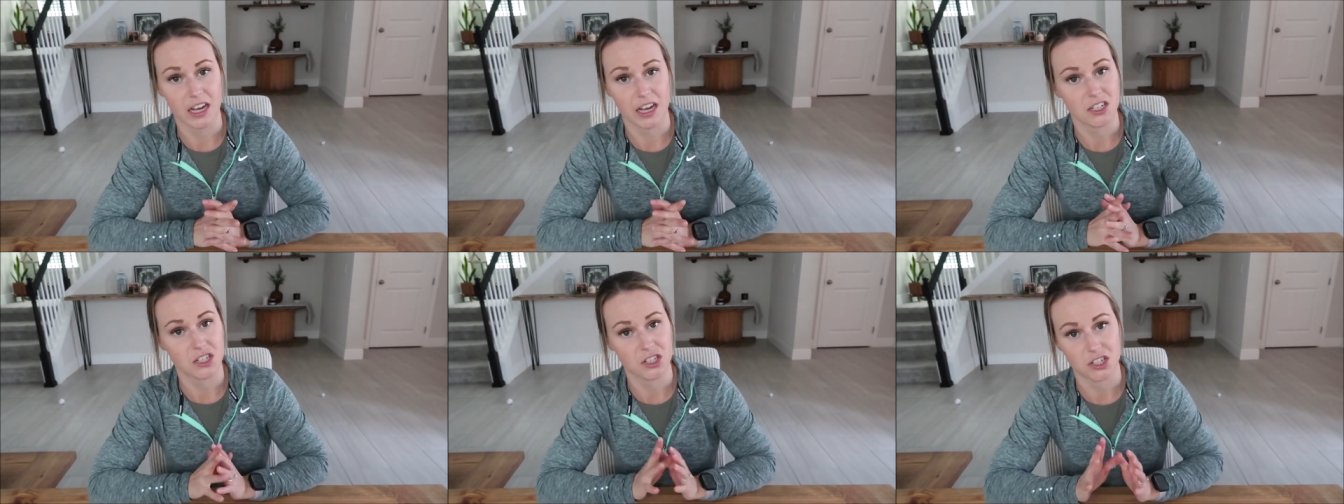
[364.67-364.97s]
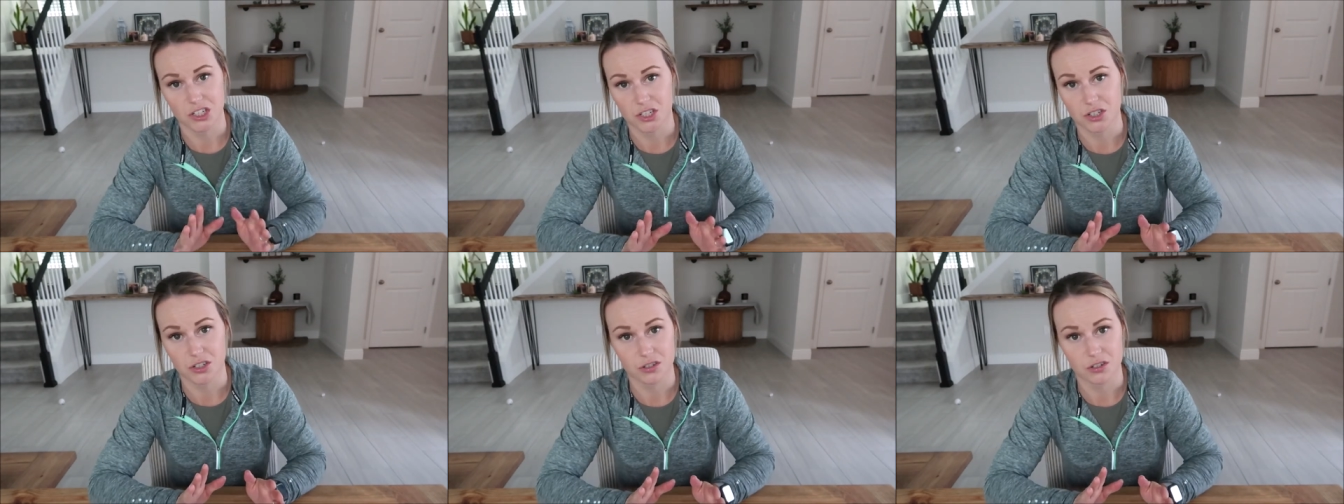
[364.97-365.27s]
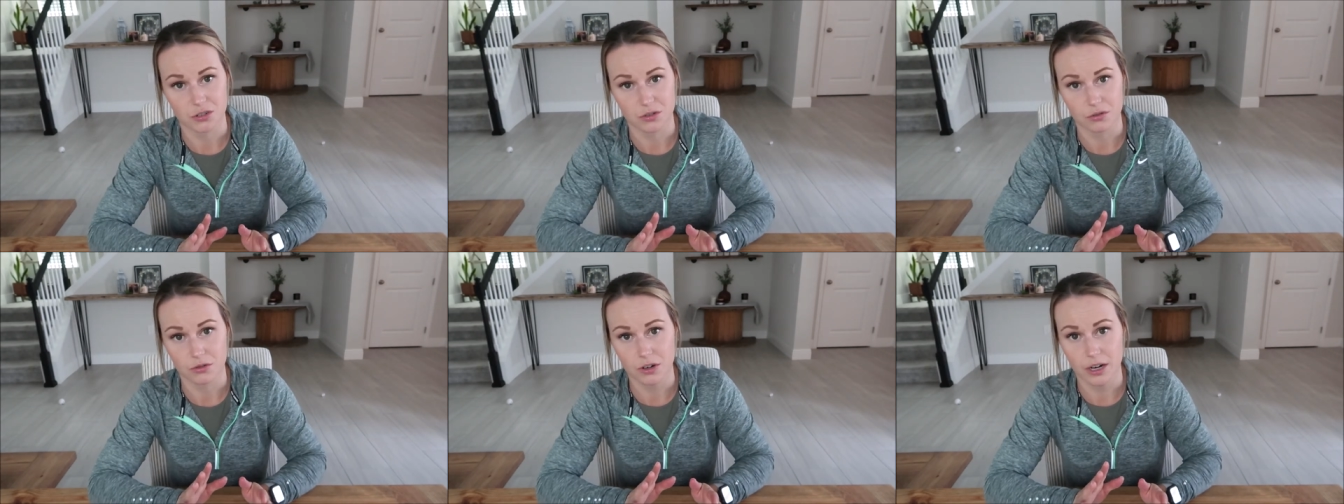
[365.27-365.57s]
I just
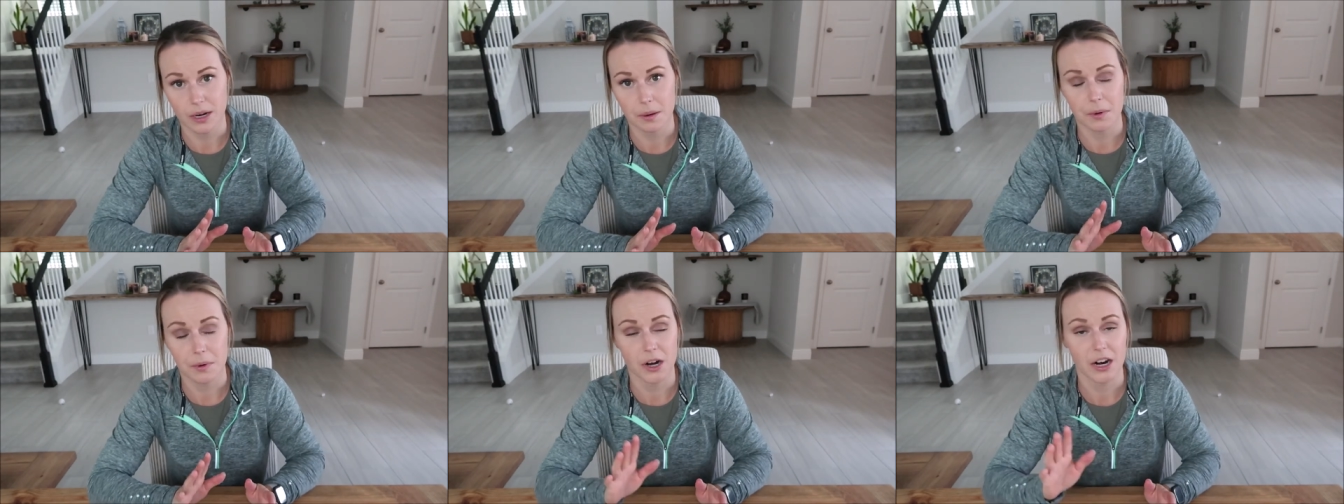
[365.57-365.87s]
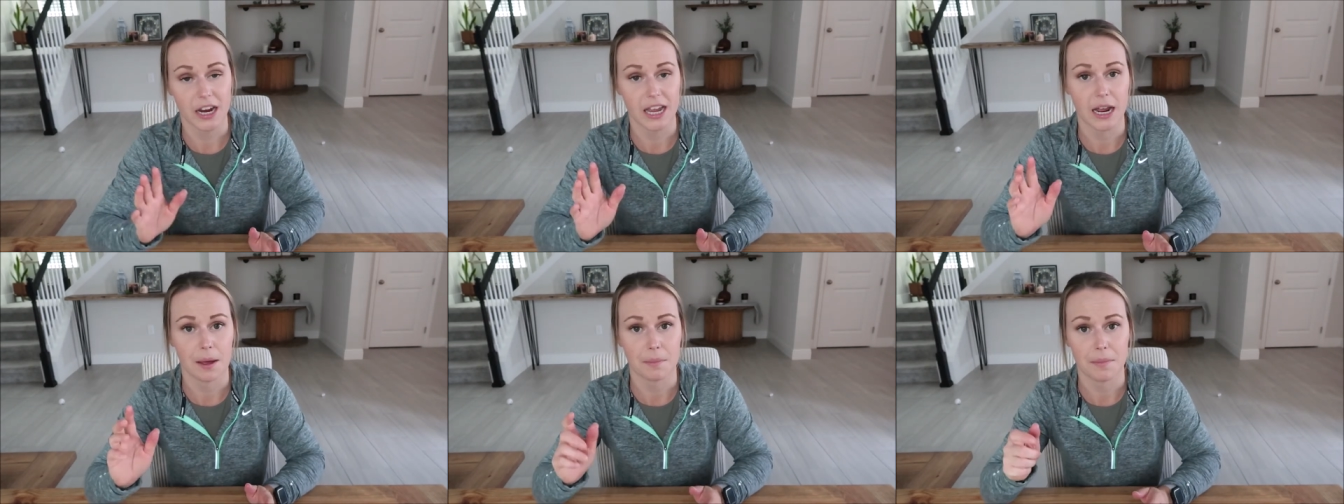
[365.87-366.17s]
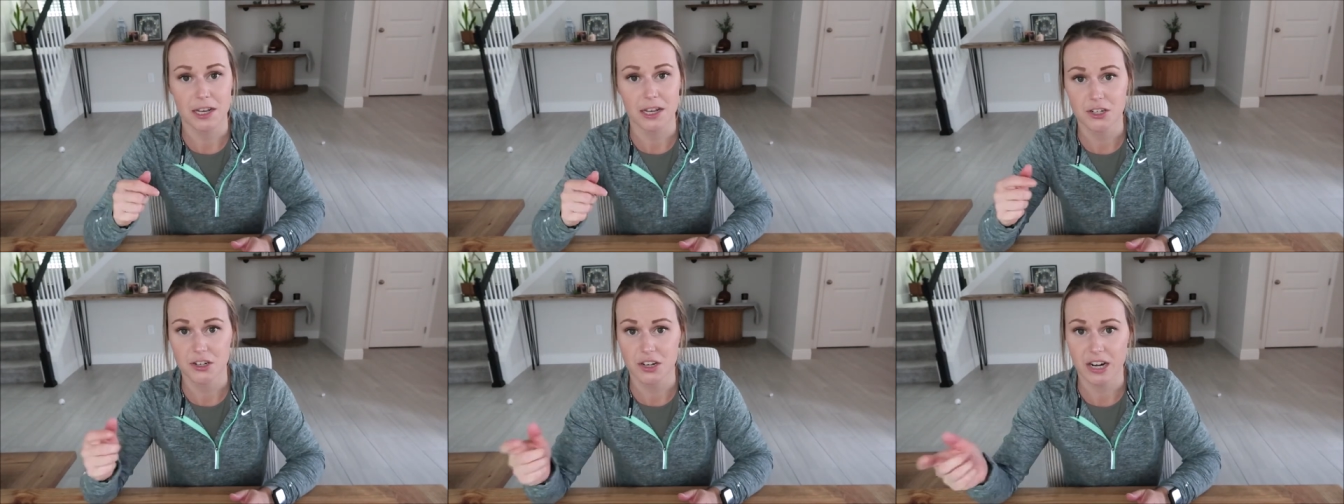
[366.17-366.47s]
do creamer and I
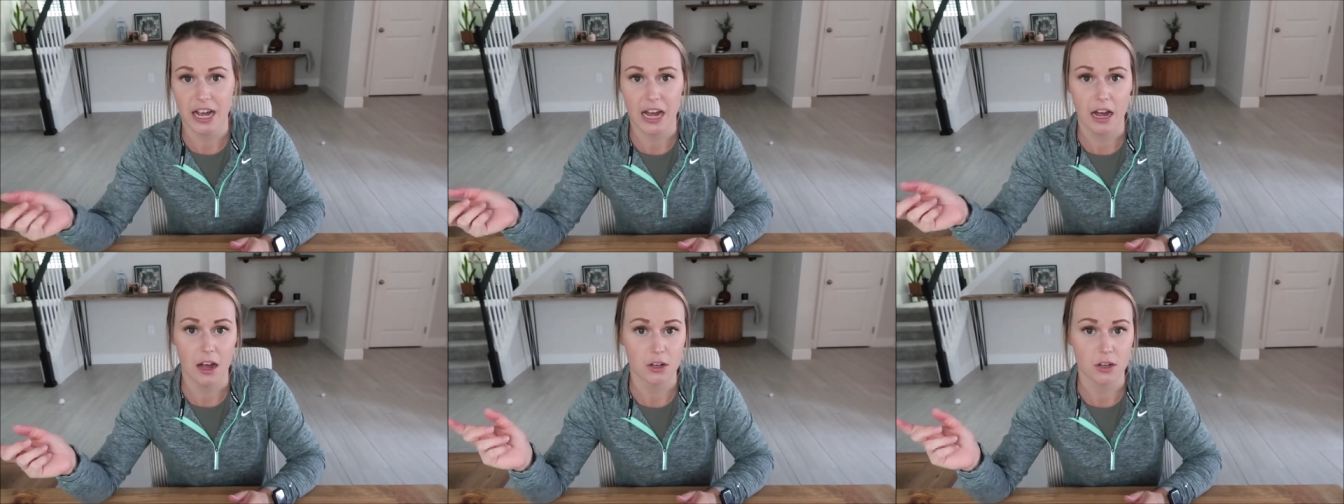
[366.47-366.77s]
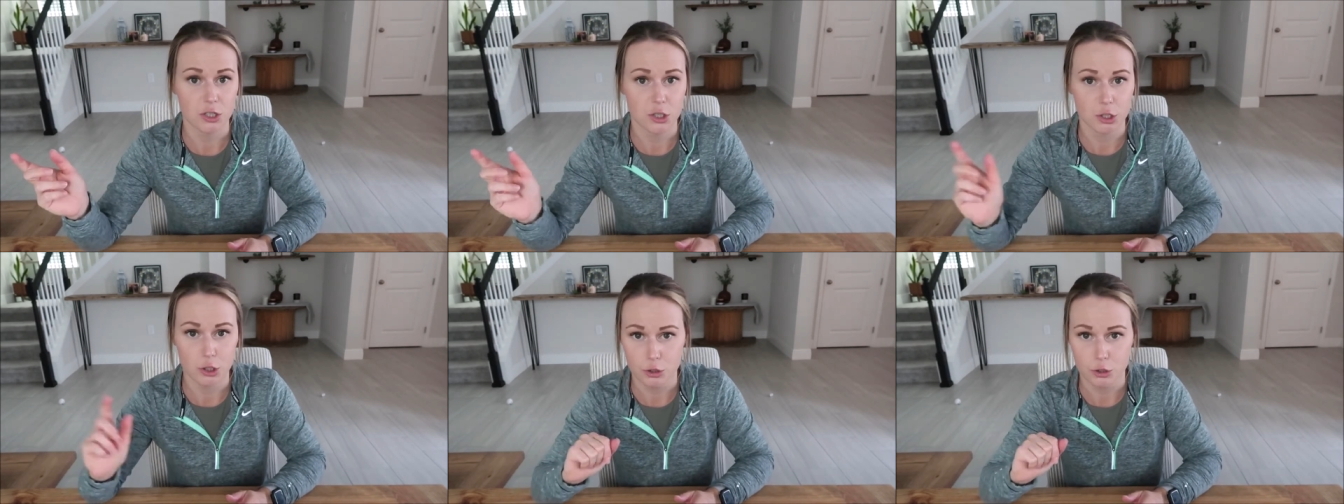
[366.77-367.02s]
measure it out,